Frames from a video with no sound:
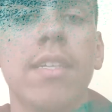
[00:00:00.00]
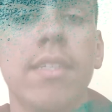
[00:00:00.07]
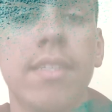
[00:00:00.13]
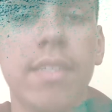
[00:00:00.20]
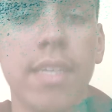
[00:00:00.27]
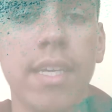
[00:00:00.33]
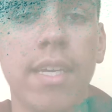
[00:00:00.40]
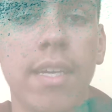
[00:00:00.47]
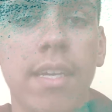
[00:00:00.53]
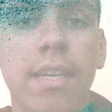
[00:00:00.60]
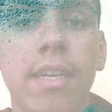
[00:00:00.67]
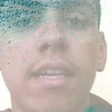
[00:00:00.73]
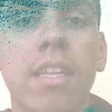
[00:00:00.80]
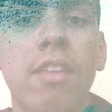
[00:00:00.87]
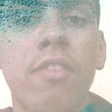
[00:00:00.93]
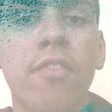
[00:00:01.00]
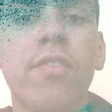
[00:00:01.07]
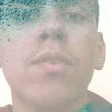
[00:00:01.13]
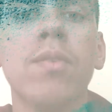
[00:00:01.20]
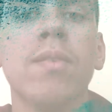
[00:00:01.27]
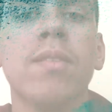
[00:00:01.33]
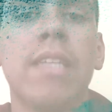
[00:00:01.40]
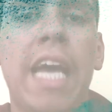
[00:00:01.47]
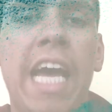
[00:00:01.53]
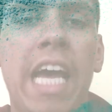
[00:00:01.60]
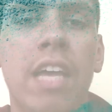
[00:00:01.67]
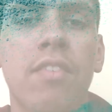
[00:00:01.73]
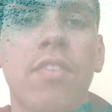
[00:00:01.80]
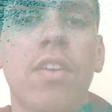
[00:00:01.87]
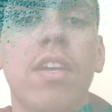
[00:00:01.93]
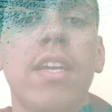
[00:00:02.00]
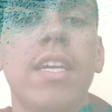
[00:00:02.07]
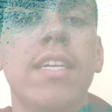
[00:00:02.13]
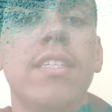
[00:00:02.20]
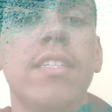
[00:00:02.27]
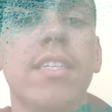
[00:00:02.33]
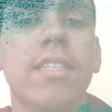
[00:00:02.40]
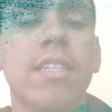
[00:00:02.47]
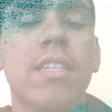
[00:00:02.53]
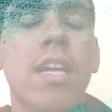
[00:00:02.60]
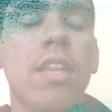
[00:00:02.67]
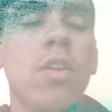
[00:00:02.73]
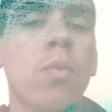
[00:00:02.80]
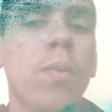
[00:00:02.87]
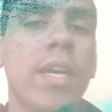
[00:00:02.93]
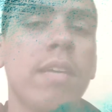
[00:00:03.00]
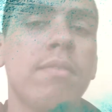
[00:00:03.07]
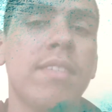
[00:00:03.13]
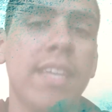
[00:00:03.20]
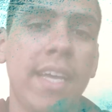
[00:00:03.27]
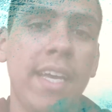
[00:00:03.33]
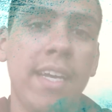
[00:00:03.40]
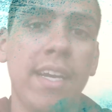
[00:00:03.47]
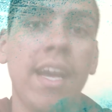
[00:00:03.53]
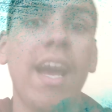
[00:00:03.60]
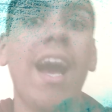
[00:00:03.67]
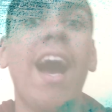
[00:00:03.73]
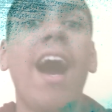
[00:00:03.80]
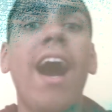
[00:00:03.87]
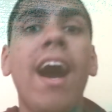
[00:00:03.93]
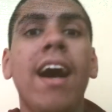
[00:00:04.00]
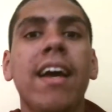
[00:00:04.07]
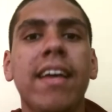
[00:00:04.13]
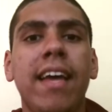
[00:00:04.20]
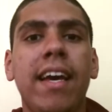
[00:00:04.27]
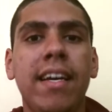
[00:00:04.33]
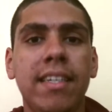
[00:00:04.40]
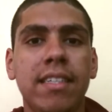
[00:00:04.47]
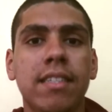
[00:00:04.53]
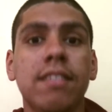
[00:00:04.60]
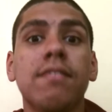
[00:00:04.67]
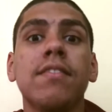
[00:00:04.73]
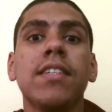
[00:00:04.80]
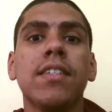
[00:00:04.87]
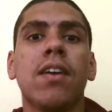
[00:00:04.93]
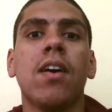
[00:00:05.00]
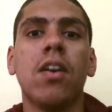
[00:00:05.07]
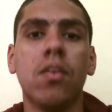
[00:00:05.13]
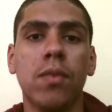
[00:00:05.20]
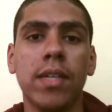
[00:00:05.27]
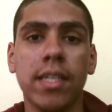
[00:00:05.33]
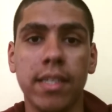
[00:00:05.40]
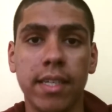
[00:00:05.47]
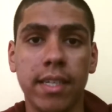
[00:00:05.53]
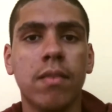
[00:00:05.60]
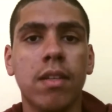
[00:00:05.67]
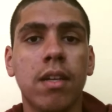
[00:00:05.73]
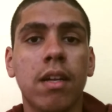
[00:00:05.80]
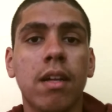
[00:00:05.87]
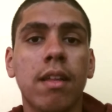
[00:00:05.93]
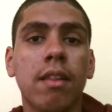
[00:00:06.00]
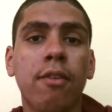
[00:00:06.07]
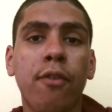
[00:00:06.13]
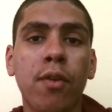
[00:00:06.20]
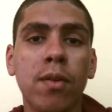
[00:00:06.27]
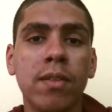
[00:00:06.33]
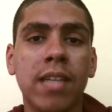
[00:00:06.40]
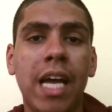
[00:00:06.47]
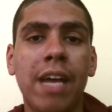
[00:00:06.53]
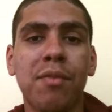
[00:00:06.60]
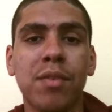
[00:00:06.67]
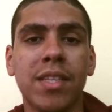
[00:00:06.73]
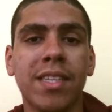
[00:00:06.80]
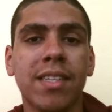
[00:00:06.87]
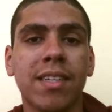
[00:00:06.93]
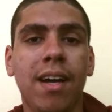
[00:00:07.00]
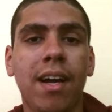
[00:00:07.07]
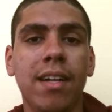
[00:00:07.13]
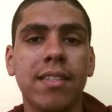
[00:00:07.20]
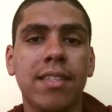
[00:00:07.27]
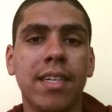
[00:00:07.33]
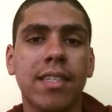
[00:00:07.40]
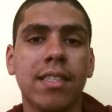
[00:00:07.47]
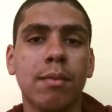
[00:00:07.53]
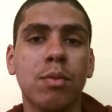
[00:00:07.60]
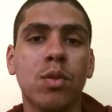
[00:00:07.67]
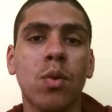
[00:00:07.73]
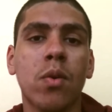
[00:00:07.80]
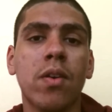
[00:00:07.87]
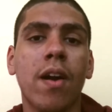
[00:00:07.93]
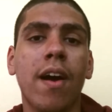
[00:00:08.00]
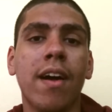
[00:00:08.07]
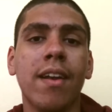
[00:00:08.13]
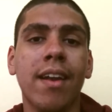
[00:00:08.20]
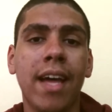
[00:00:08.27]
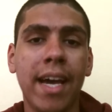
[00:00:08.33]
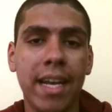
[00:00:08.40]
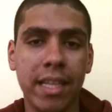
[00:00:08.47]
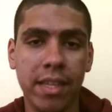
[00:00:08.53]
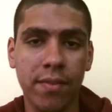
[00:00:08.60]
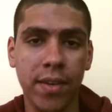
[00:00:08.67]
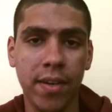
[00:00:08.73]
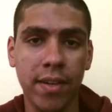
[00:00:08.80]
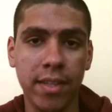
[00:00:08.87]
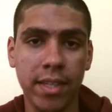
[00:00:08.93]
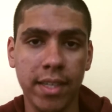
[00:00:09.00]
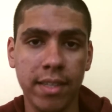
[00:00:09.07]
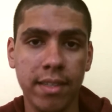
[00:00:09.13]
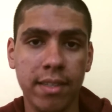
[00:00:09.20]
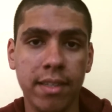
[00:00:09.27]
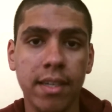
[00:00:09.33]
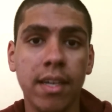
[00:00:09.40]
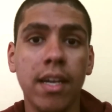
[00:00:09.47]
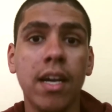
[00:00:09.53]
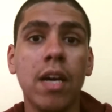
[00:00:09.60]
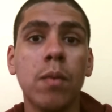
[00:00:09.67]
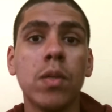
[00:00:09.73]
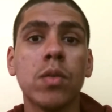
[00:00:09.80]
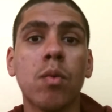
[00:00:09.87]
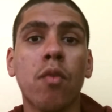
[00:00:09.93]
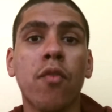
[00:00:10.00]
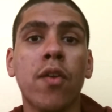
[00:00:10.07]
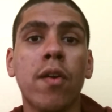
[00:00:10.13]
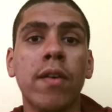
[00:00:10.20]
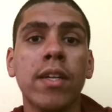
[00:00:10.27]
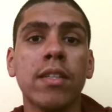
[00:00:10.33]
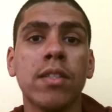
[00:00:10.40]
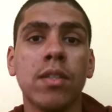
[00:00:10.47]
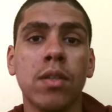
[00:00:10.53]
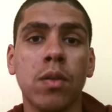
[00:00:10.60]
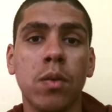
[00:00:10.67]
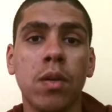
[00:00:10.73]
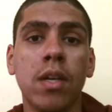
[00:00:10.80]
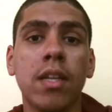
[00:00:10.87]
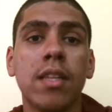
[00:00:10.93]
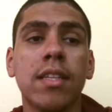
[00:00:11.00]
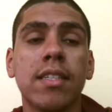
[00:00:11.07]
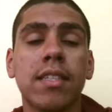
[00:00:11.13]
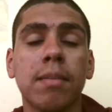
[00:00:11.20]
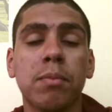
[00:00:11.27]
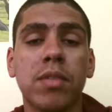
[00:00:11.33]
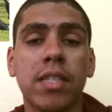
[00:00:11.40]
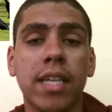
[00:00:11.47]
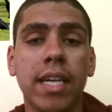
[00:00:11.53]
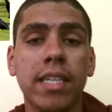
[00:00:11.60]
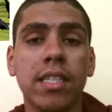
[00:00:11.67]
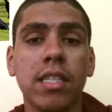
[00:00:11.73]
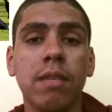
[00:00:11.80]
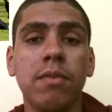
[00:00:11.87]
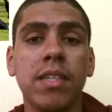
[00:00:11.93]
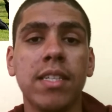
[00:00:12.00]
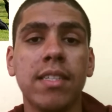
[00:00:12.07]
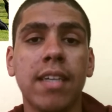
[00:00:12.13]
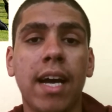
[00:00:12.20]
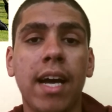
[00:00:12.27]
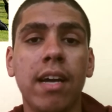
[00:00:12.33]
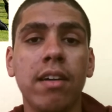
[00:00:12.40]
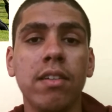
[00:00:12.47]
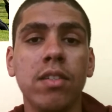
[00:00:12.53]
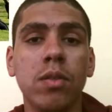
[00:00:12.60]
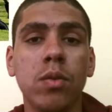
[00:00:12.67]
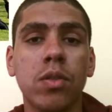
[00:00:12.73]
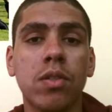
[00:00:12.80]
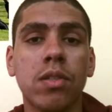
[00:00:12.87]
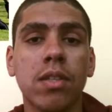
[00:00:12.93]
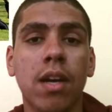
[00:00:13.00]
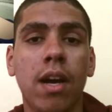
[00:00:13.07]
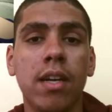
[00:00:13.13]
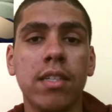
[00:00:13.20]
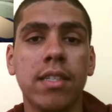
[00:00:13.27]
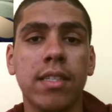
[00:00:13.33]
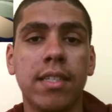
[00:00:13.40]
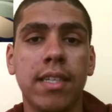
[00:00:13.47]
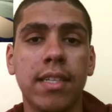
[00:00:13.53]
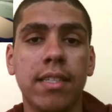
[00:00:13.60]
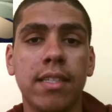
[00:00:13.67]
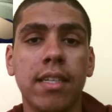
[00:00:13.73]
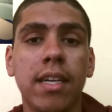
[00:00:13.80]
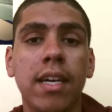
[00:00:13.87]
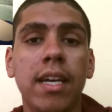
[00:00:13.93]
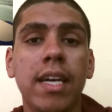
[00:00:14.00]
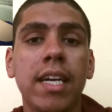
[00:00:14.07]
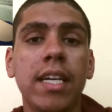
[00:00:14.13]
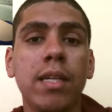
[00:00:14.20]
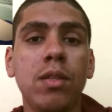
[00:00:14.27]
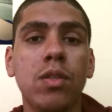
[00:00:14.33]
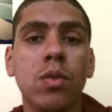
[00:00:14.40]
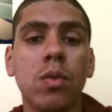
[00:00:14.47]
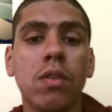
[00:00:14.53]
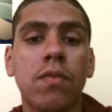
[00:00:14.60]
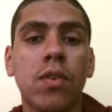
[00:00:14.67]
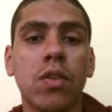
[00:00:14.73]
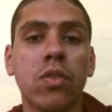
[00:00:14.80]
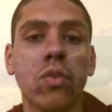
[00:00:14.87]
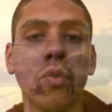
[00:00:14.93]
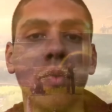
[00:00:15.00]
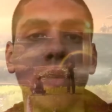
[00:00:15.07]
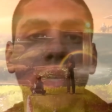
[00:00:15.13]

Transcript: You see, the full dive is just another way of saying high-end V R, really. The full dive within the context of Sword Art Online at the very least, was referring to the subjugation of the entire user's consciousness into the virtual